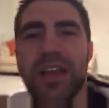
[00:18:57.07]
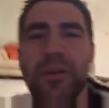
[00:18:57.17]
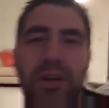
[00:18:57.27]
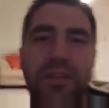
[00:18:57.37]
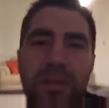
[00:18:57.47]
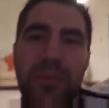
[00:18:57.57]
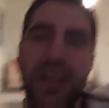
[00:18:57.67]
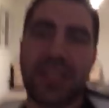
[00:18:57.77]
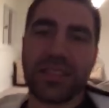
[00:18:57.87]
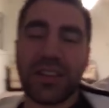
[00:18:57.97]
okay, what have I
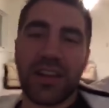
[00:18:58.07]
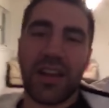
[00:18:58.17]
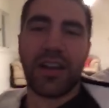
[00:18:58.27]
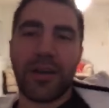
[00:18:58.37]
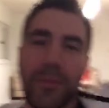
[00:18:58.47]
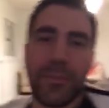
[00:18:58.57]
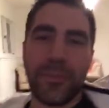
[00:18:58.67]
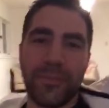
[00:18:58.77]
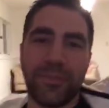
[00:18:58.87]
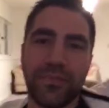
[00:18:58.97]
missed? Um,